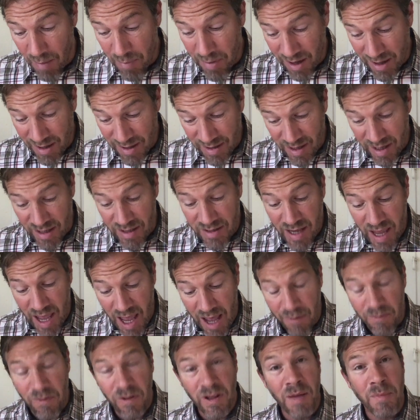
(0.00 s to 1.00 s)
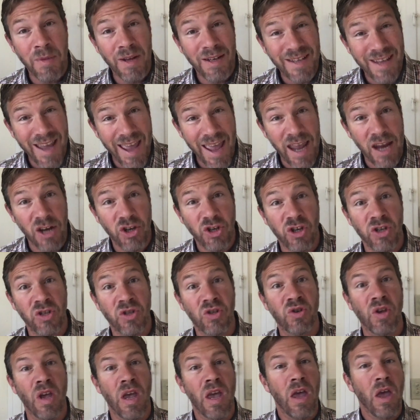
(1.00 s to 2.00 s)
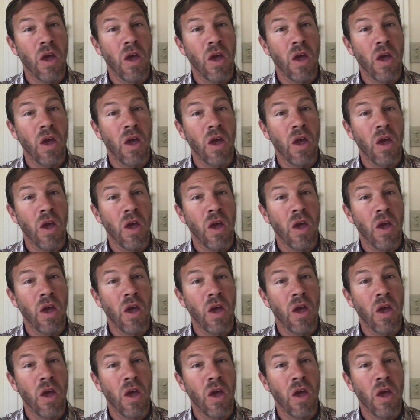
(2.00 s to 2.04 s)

but it does have limitations